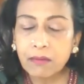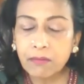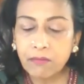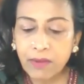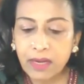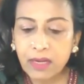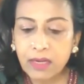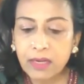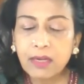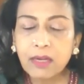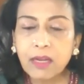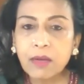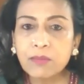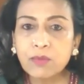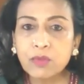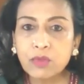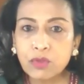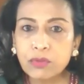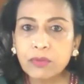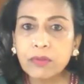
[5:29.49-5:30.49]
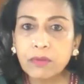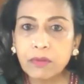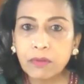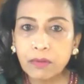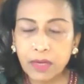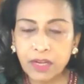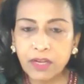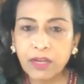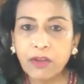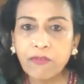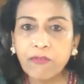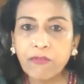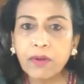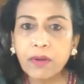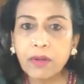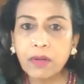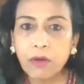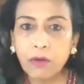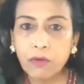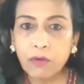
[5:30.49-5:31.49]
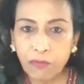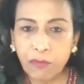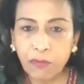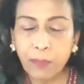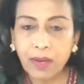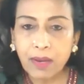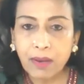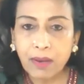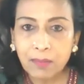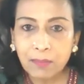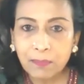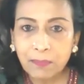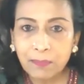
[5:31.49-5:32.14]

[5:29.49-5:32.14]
uh, when it comes to Indian women.